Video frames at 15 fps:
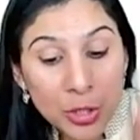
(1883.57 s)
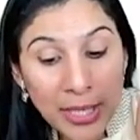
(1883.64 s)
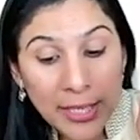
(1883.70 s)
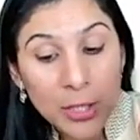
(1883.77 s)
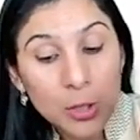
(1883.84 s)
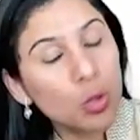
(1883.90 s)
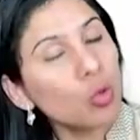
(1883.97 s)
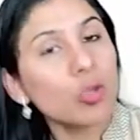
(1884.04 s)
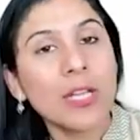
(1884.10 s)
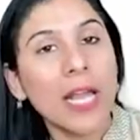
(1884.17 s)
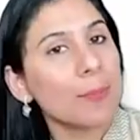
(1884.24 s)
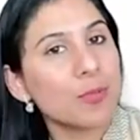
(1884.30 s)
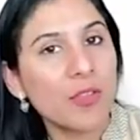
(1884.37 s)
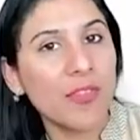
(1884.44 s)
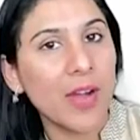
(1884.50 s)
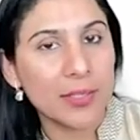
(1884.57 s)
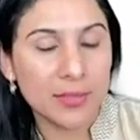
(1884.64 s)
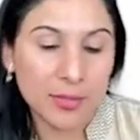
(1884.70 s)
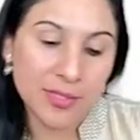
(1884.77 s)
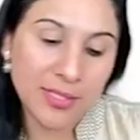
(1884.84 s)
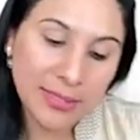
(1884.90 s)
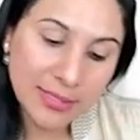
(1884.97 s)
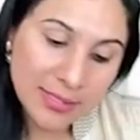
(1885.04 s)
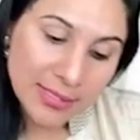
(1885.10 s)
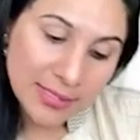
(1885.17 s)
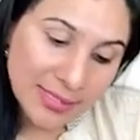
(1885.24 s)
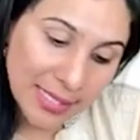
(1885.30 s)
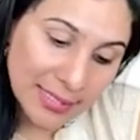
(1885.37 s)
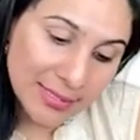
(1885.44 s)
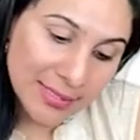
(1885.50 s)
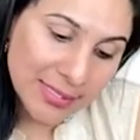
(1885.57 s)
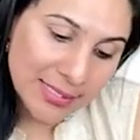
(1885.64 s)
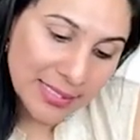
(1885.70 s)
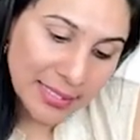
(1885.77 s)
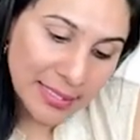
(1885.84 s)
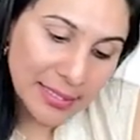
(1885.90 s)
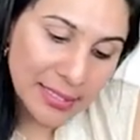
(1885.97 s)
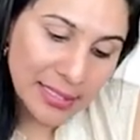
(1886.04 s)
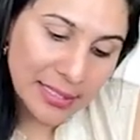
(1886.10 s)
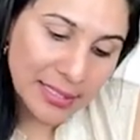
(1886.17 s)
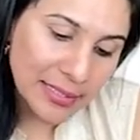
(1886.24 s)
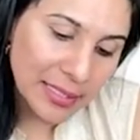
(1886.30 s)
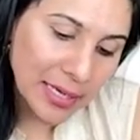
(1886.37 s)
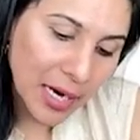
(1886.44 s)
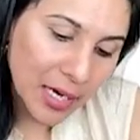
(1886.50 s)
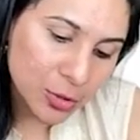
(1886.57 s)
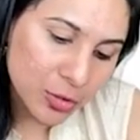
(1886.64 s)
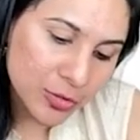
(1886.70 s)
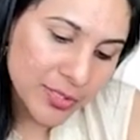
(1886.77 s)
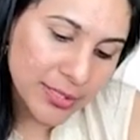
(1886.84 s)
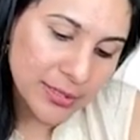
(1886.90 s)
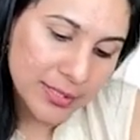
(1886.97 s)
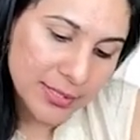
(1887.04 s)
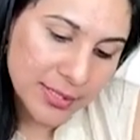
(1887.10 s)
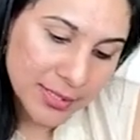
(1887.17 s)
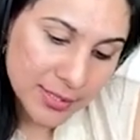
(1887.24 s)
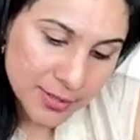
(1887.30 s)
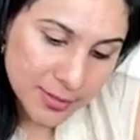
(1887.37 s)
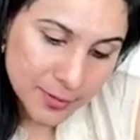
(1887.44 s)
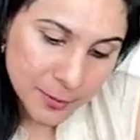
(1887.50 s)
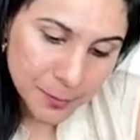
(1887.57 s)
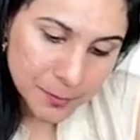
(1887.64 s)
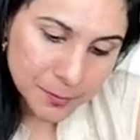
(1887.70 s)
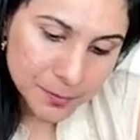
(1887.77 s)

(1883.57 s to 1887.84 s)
there are two types of arthrocentesis. There is a single needle arthrocentesis.